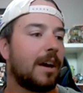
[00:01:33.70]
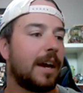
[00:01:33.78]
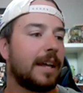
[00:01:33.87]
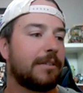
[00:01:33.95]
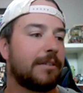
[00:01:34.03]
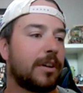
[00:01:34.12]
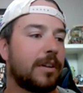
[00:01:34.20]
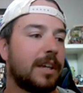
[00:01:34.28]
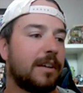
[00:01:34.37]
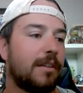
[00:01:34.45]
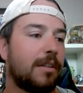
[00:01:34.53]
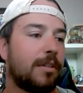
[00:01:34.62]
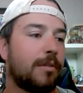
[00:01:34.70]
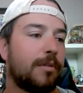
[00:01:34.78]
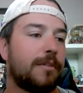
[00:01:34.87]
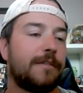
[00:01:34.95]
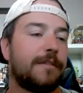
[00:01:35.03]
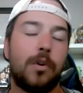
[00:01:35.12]
and that was only
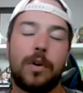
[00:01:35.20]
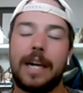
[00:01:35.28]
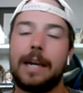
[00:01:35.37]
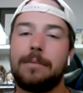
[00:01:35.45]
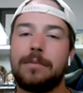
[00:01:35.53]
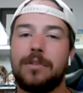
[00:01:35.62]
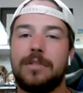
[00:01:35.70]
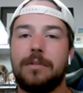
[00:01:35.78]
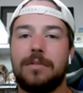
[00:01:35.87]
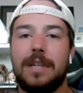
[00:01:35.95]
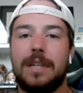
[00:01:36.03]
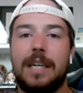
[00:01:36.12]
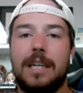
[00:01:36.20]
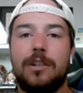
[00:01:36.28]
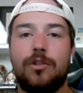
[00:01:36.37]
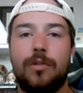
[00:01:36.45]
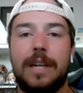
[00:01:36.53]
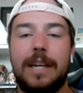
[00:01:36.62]
through 4 games because there was an
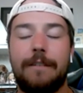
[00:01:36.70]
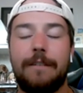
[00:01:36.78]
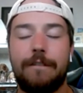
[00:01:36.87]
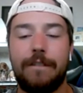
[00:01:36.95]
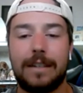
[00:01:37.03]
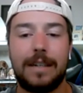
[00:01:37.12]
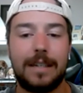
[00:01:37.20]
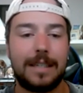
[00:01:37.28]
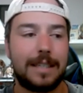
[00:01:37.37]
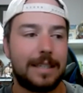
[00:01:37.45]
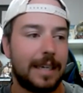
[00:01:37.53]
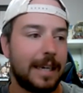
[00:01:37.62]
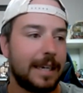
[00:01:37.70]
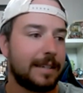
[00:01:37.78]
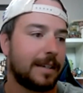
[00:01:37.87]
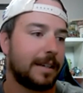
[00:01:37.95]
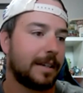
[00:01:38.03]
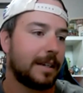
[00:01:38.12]
injury affected
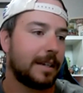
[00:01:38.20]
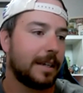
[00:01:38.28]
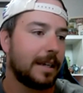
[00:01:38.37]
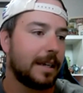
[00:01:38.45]
season.